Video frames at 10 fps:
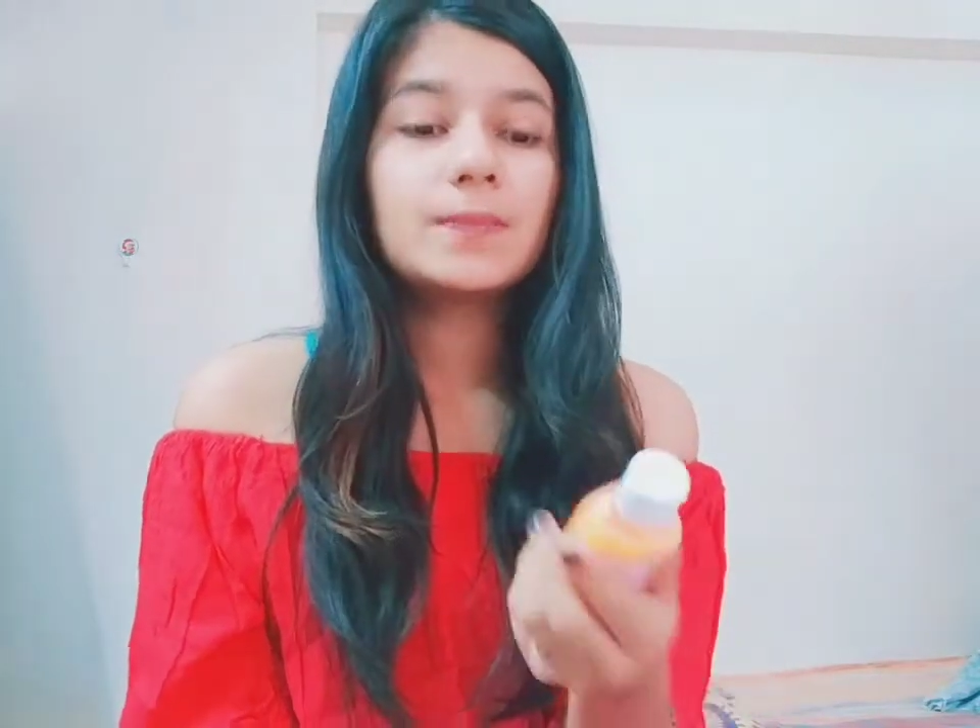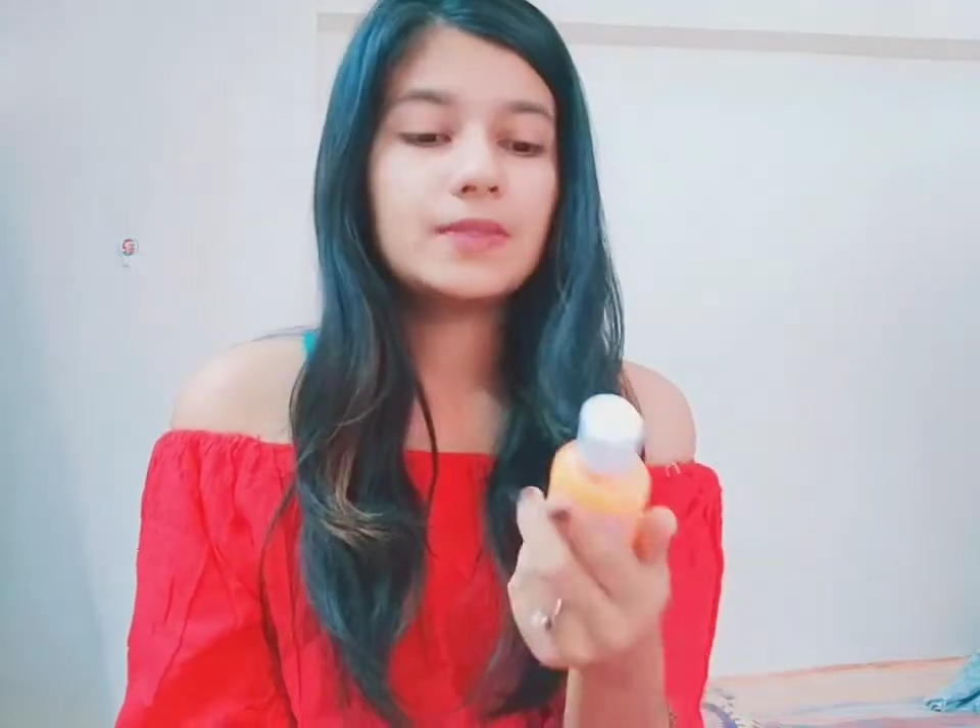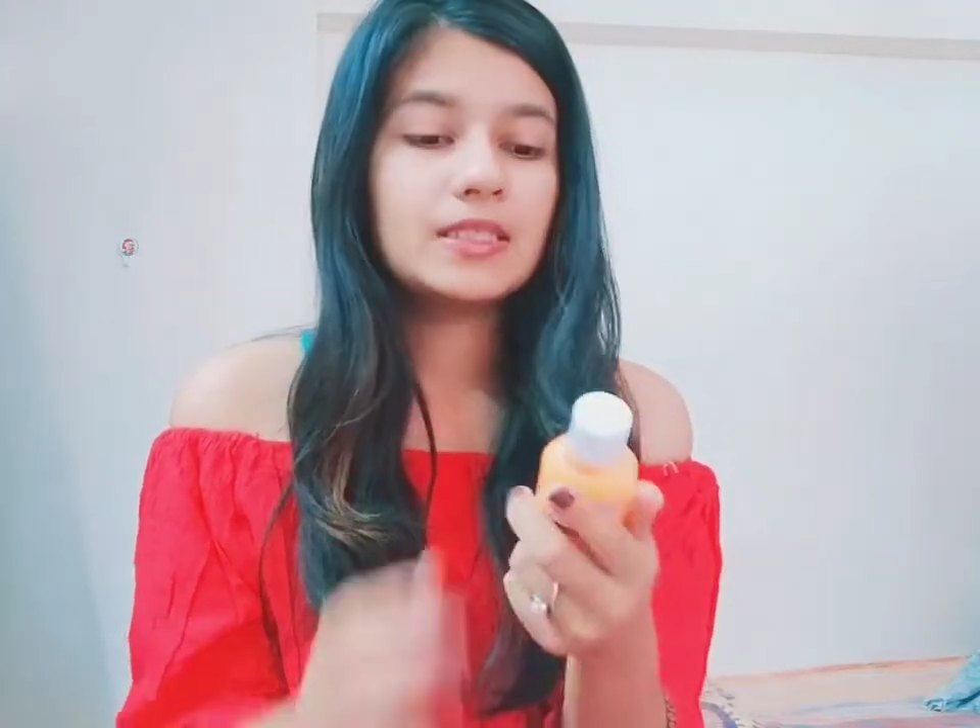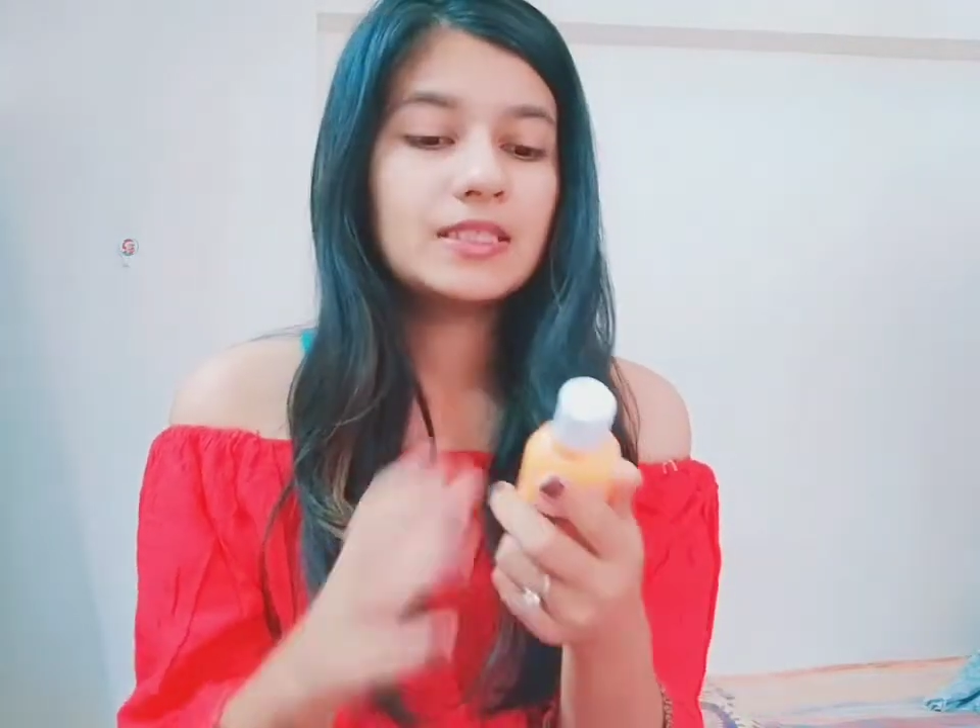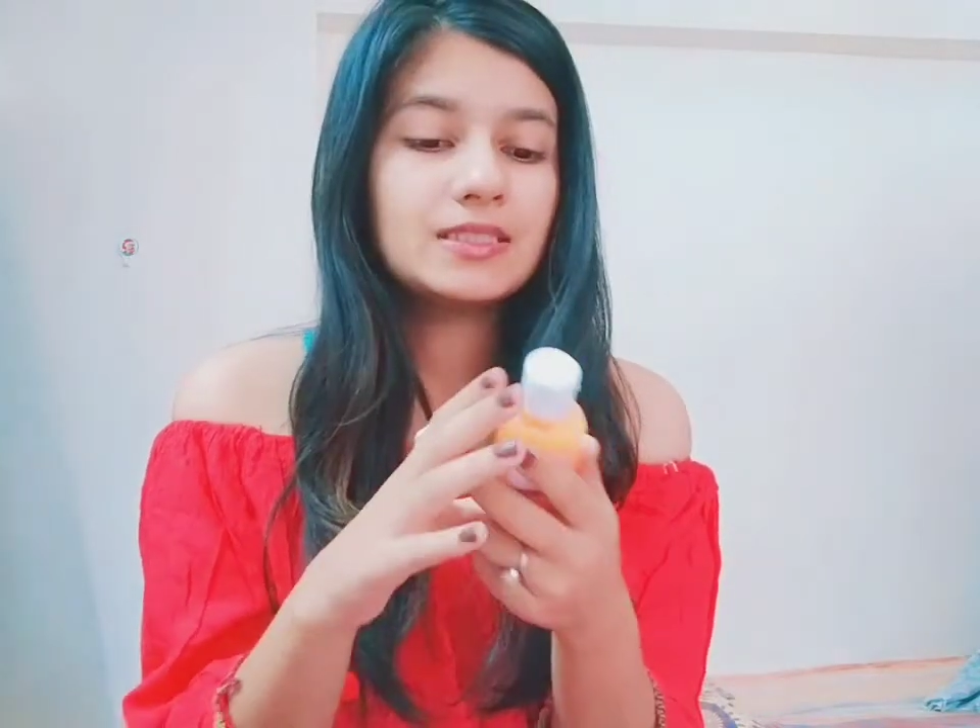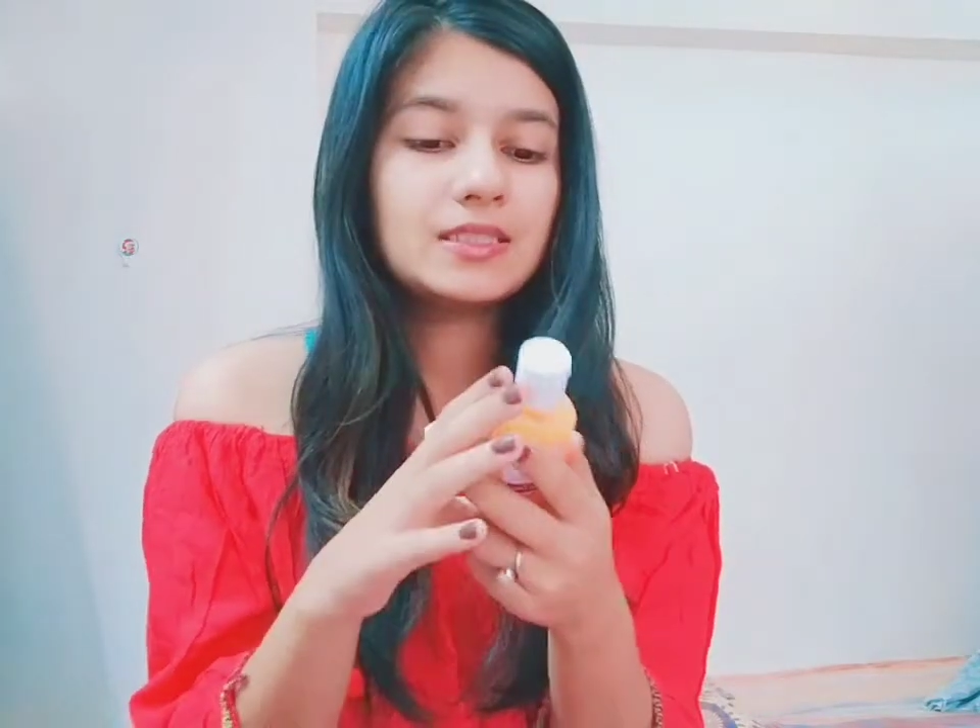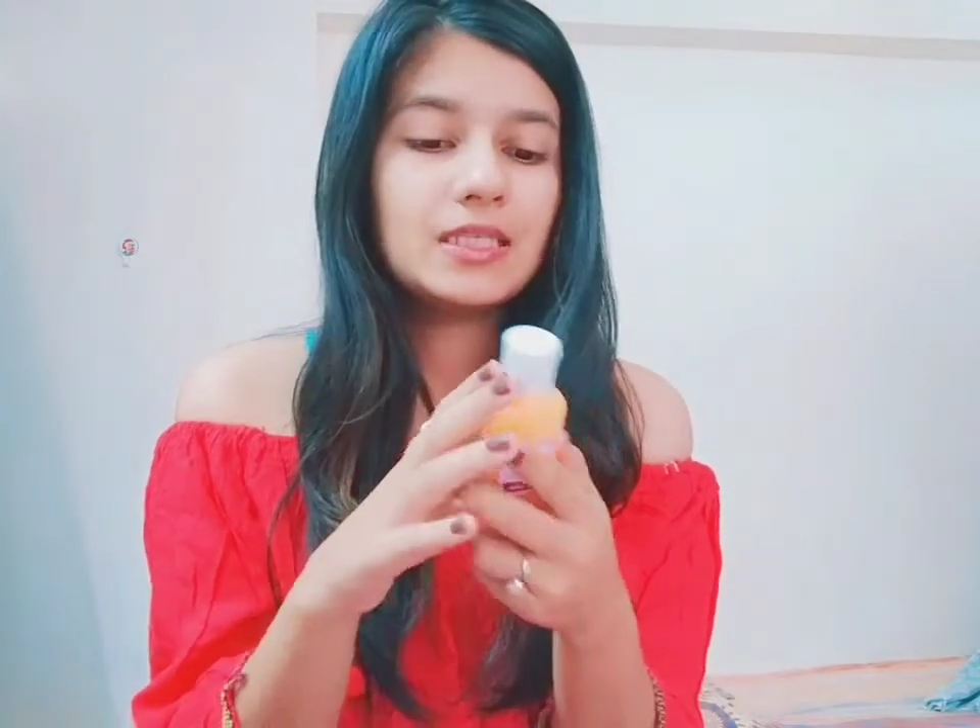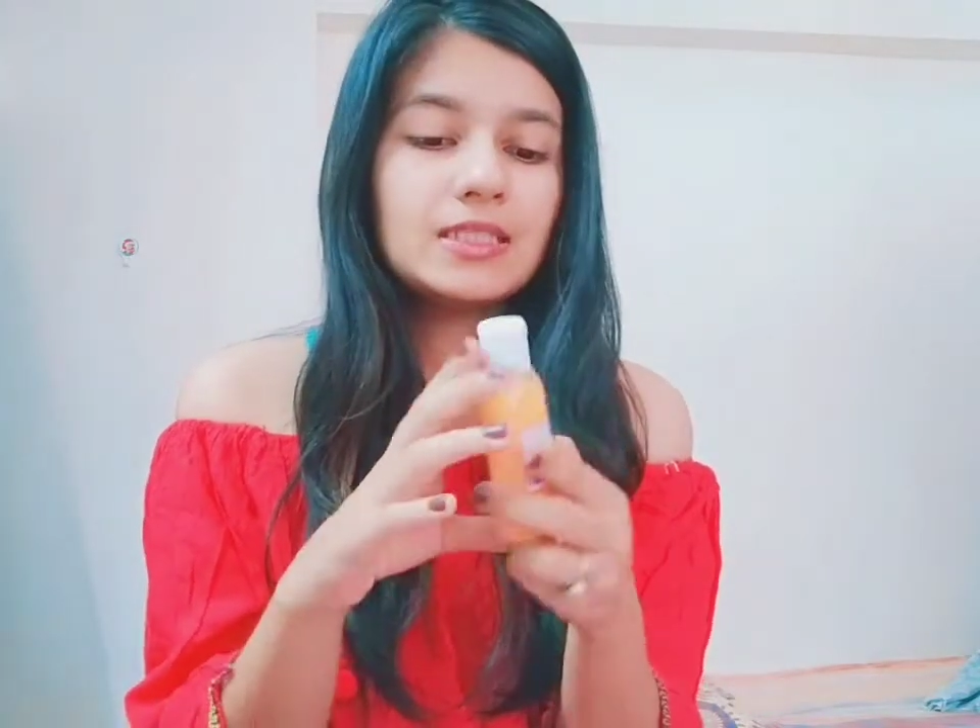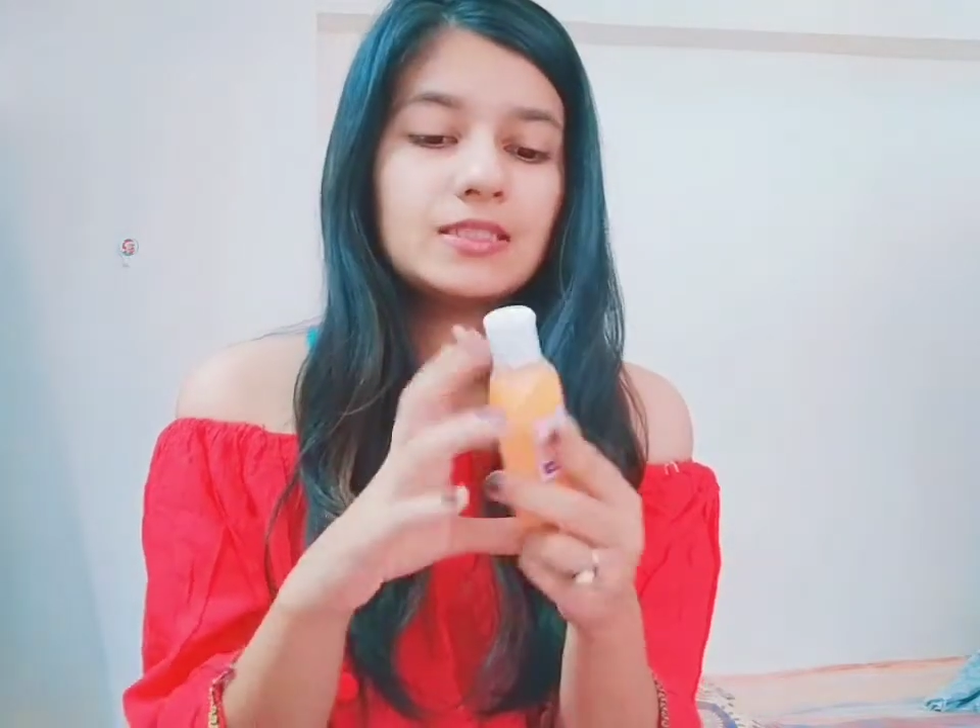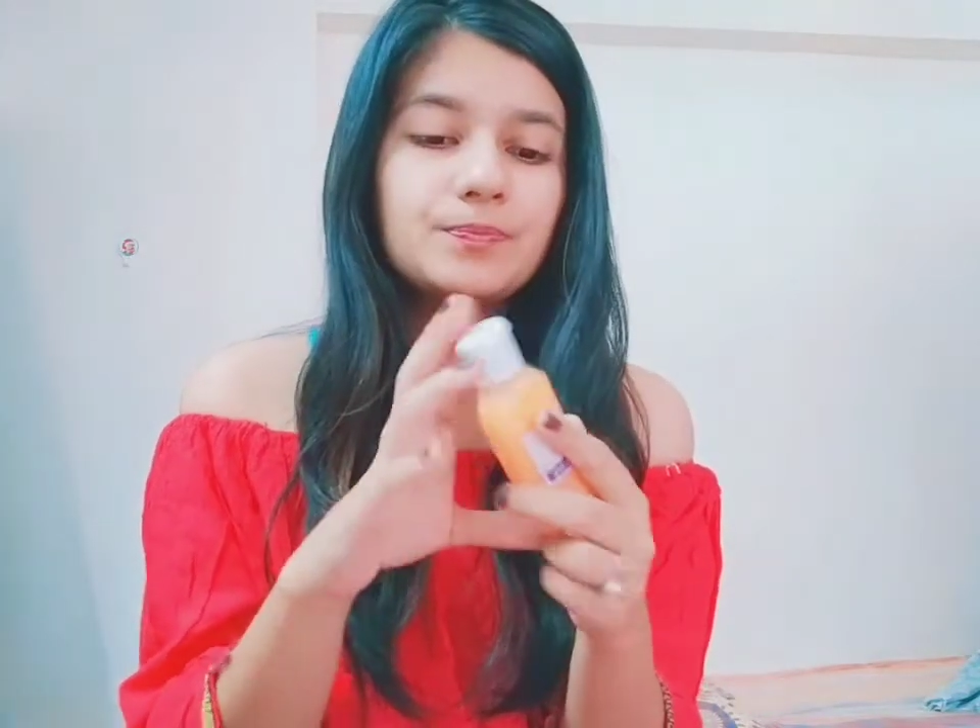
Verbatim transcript: is this